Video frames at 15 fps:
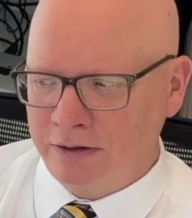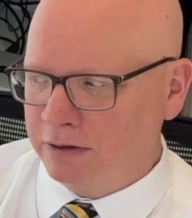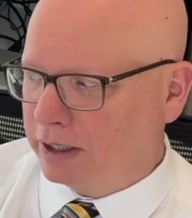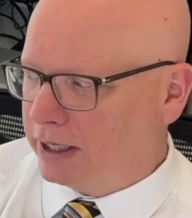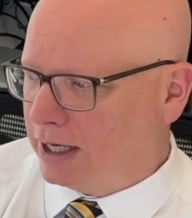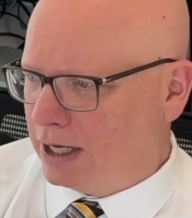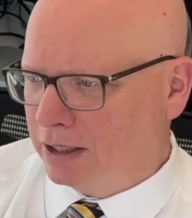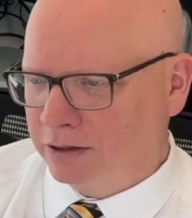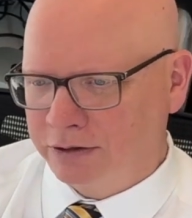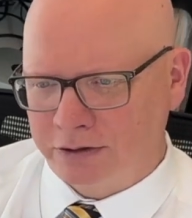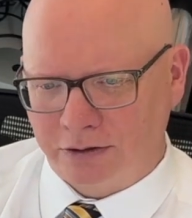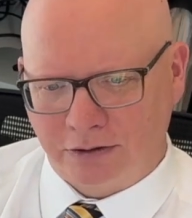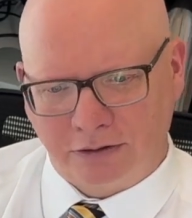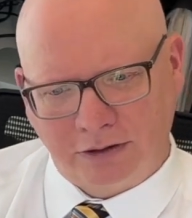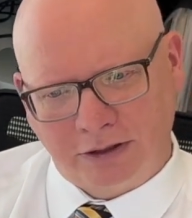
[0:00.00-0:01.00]
the
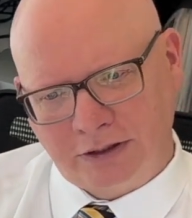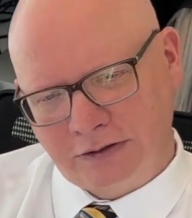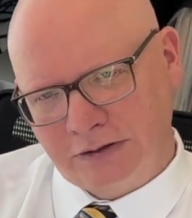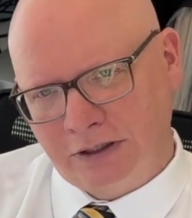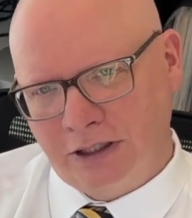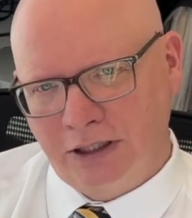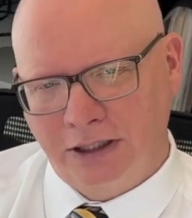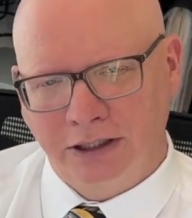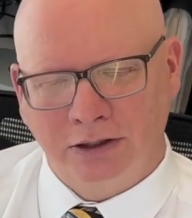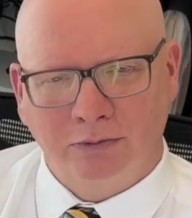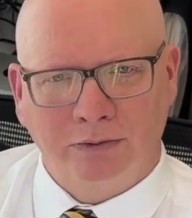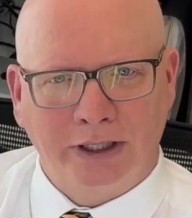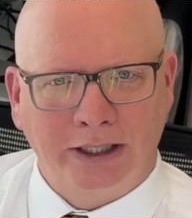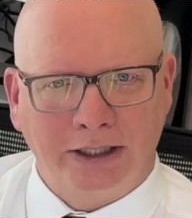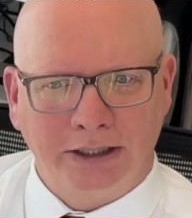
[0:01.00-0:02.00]
calendar is clicking
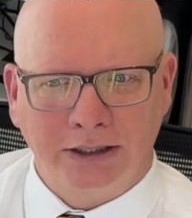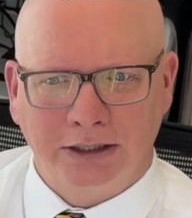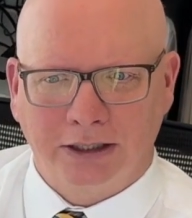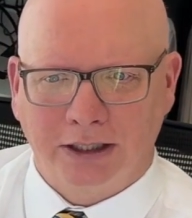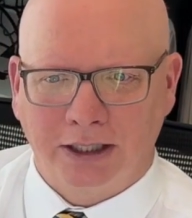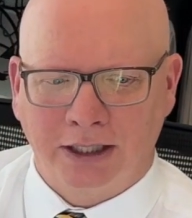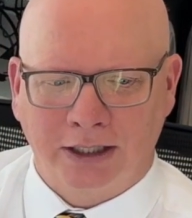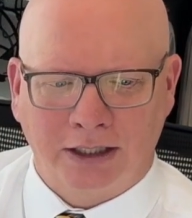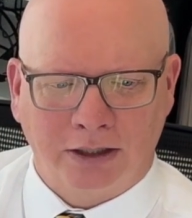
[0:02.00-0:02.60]
away, and I